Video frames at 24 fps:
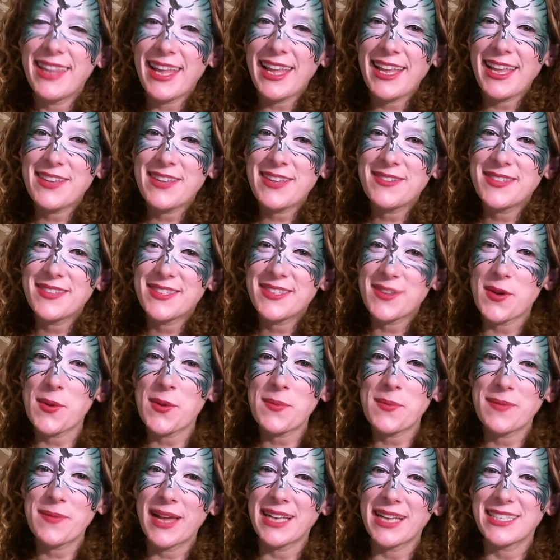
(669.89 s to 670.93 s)
Thank you so
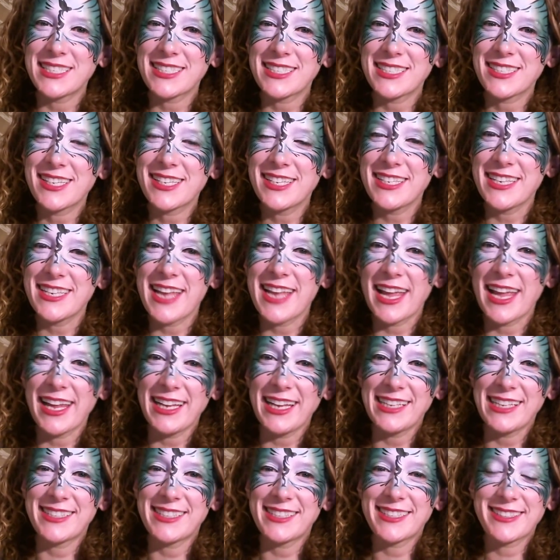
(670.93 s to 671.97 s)
much. Good
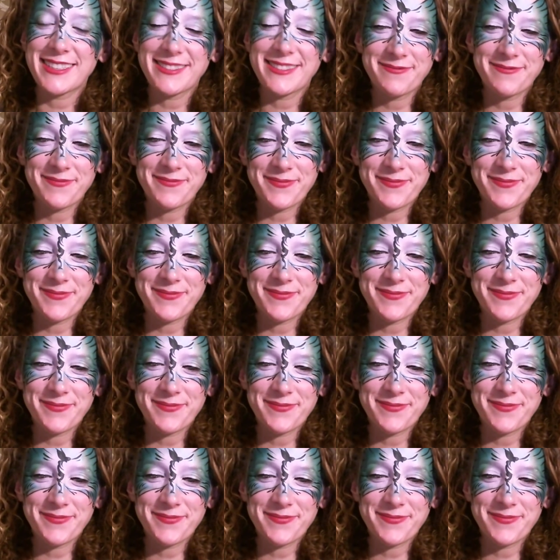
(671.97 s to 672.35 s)
night.